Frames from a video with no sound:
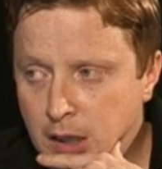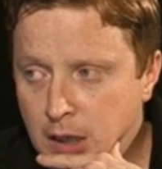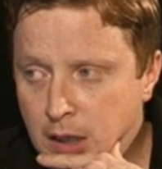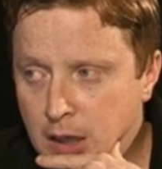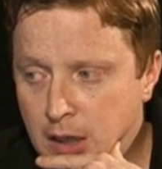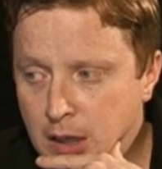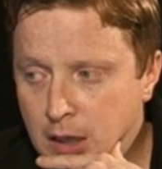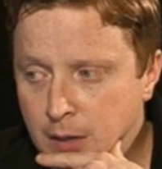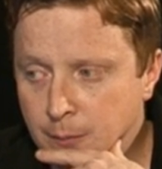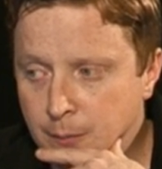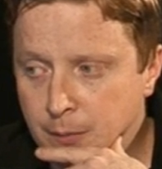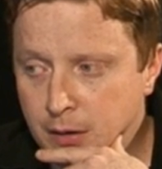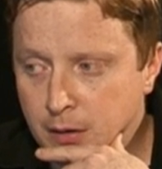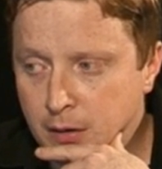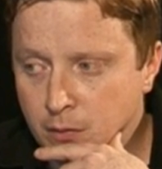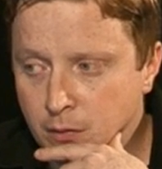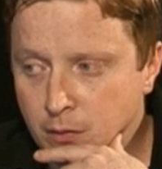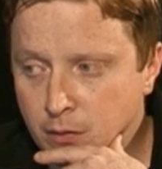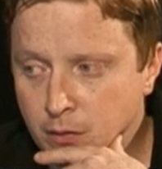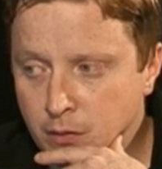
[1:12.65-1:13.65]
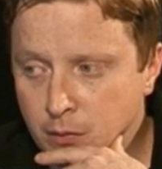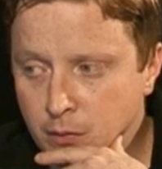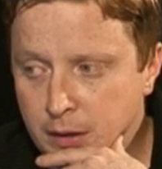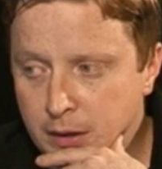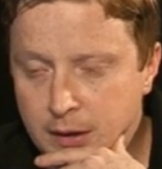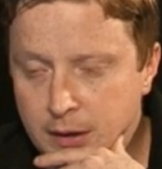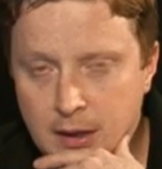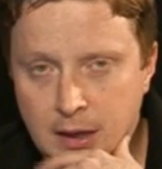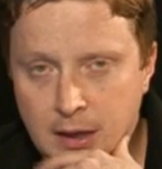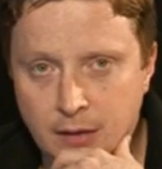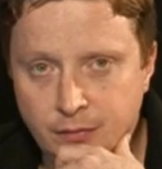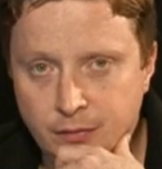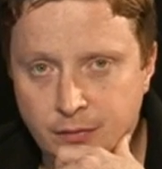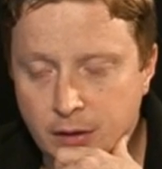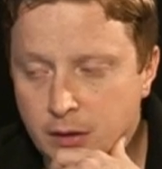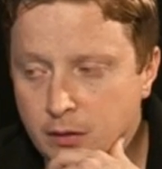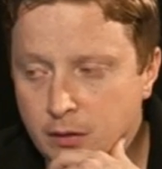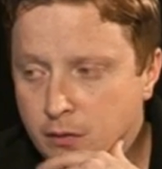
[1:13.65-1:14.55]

as long as you play carefully.